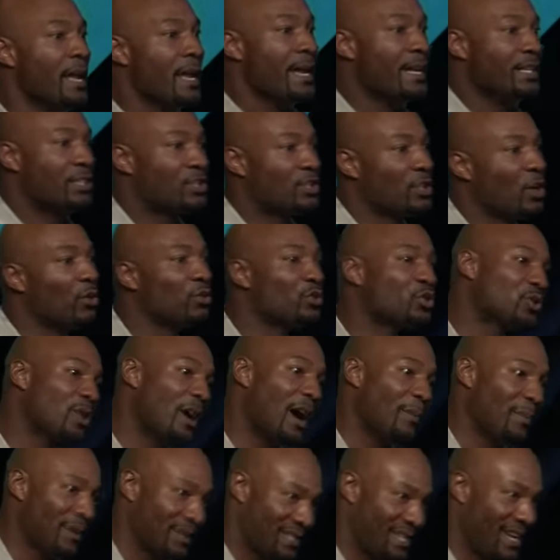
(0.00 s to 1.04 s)
He's so
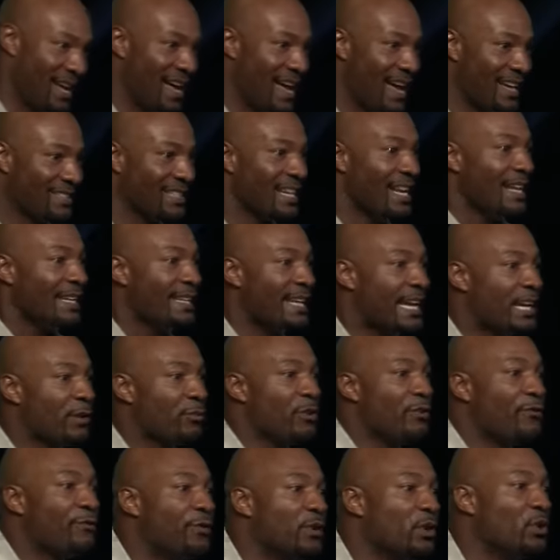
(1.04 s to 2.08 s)
traumatized that he
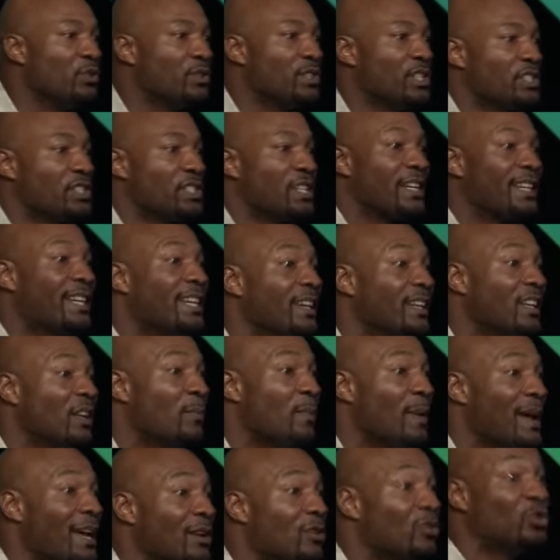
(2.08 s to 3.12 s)
refuses to kill a
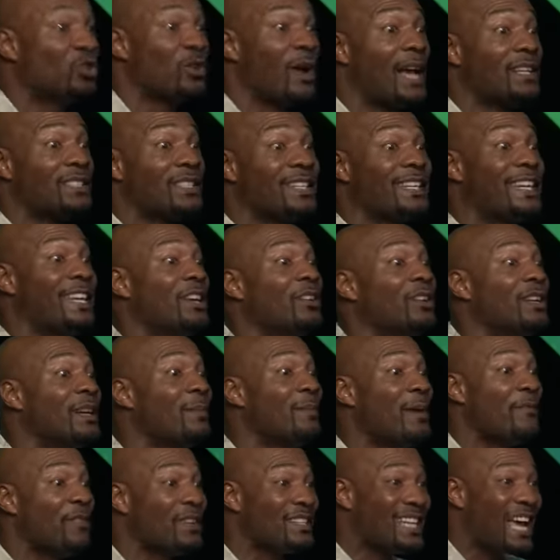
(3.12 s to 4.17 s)
man who tries to kill him
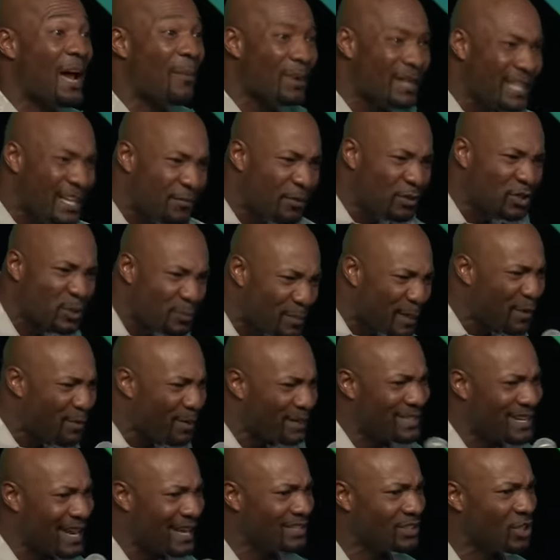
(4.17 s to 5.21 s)
every time an evil
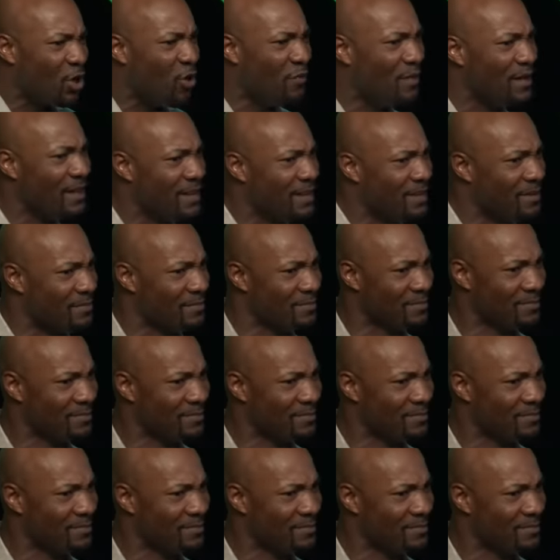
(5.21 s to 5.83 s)
spirit takes over him.